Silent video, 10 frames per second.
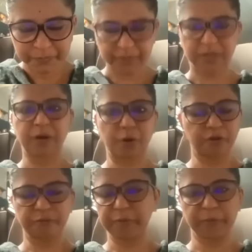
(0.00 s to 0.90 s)
There are a
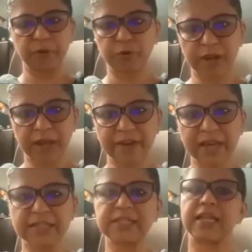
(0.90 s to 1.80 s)
lot of people who don't have
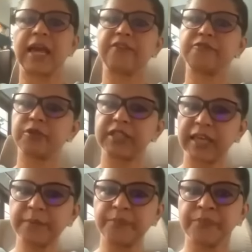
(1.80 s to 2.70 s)
hands. And for
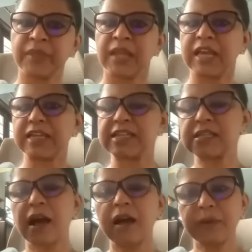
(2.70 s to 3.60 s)
them, it's
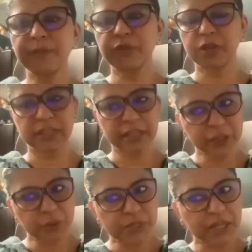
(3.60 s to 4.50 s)
Kaya Mudra. They
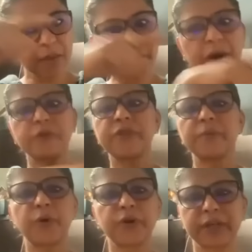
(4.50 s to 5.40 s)
can use any part of their
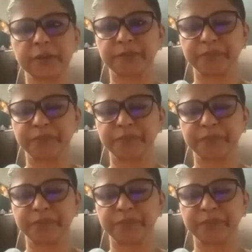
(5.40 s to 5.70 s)
body.